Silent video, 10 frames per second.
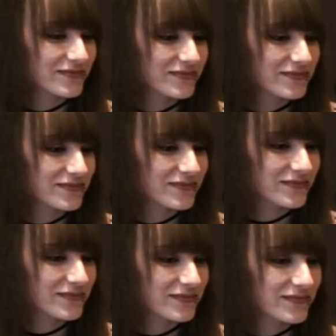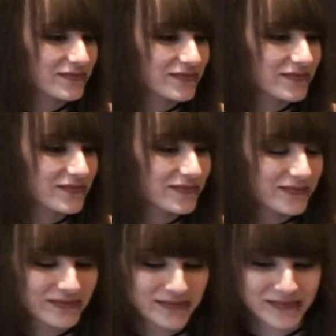
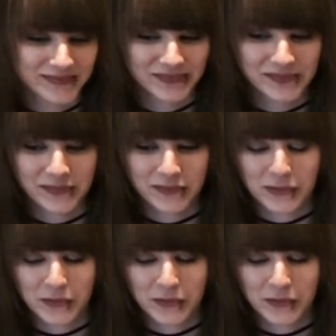(silent)